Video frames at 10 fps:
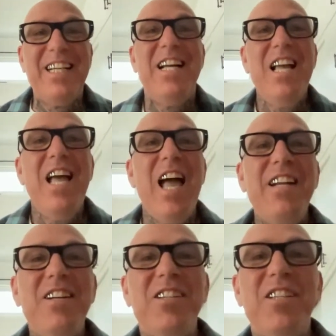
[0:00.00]

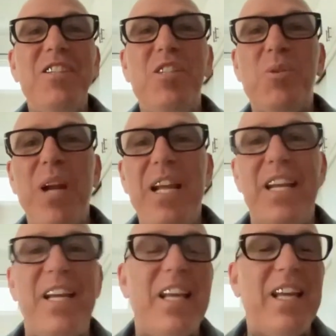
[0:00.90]
And you're just
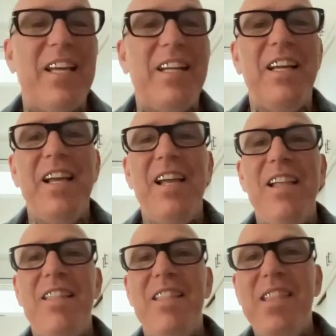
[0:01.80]
trading in
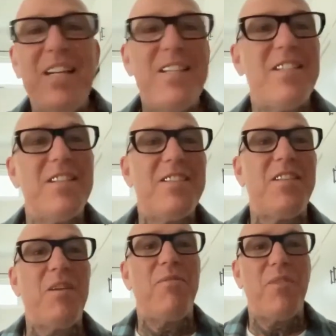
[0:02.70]
this
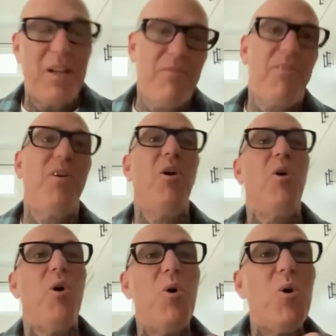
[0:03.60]
suffering for a
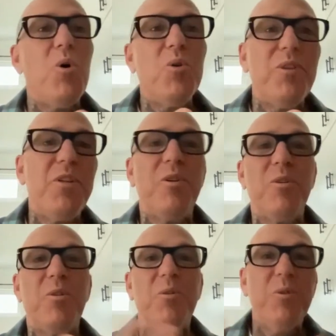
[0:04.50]
whole
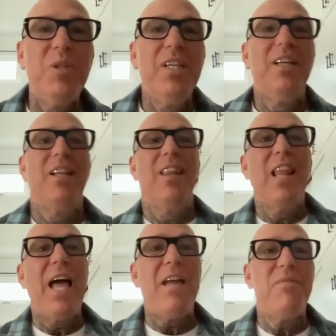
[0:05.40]
new
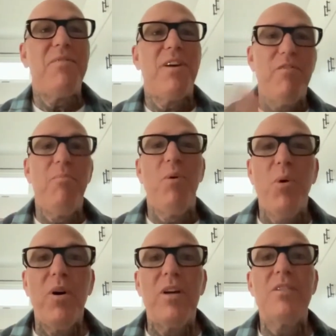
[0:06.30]
life of
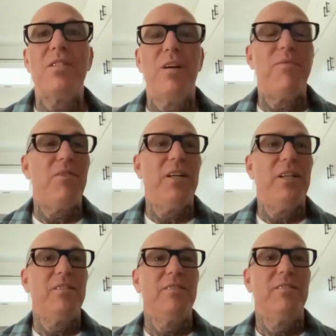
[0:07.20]
more
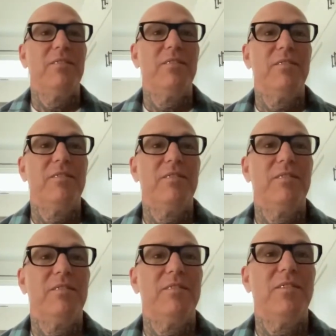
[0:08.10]
suffering,
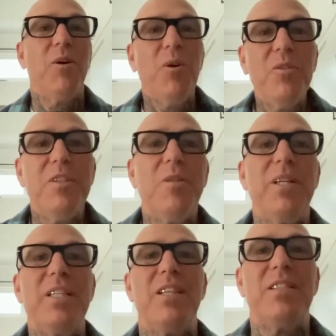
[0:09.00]
a whole new
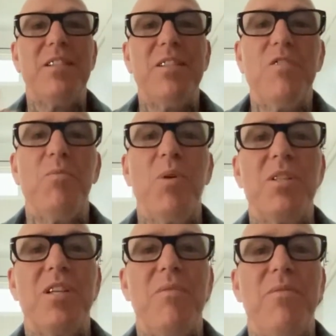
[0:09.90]
existence of
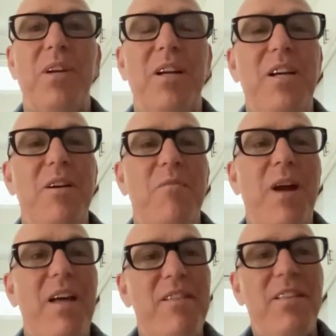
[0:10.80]
more suffering,
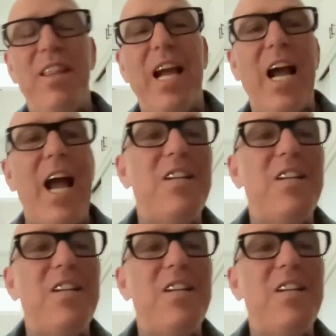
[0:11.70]
rather than like, I